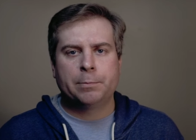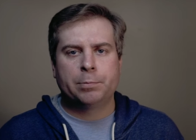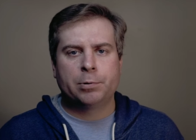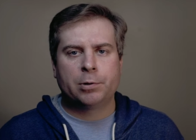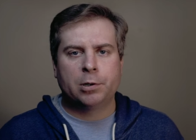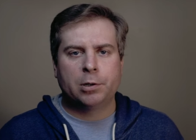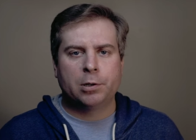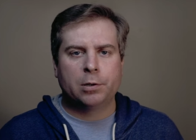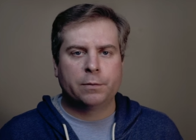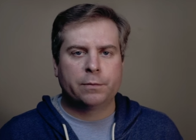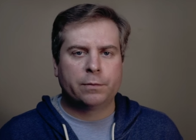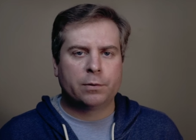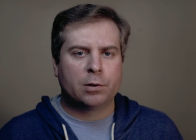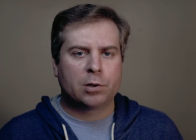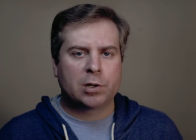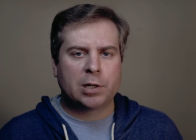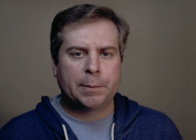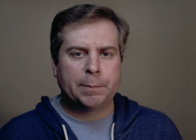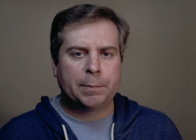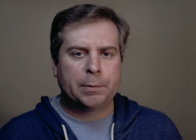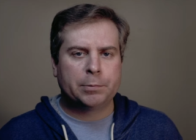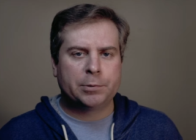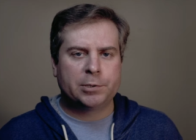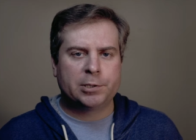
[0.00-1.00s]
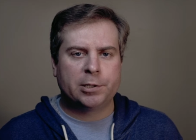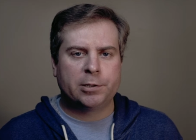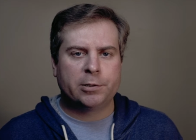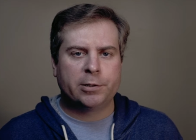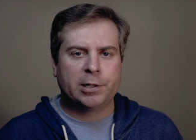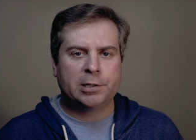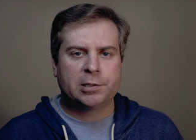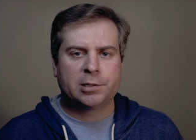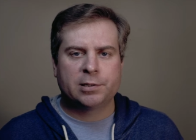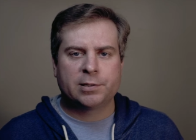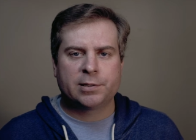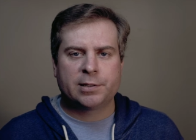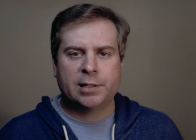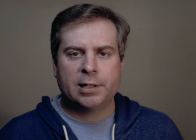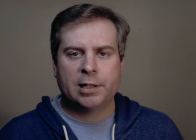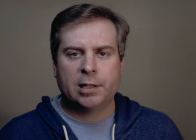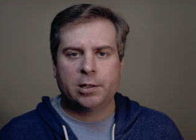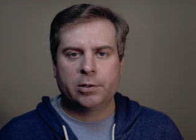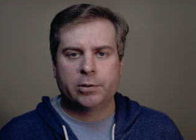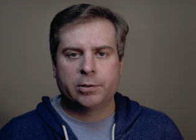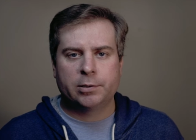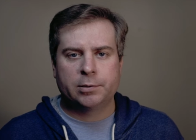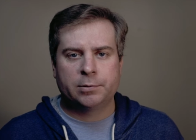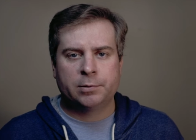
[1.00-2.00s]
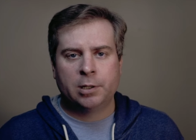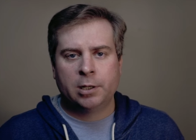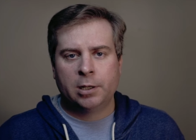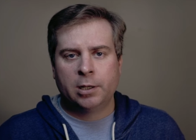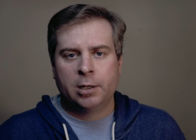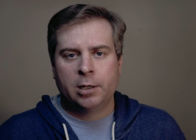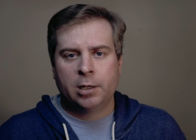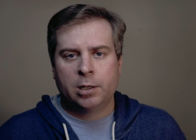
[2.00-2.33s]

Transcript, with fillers: Pro for a couple generations now, and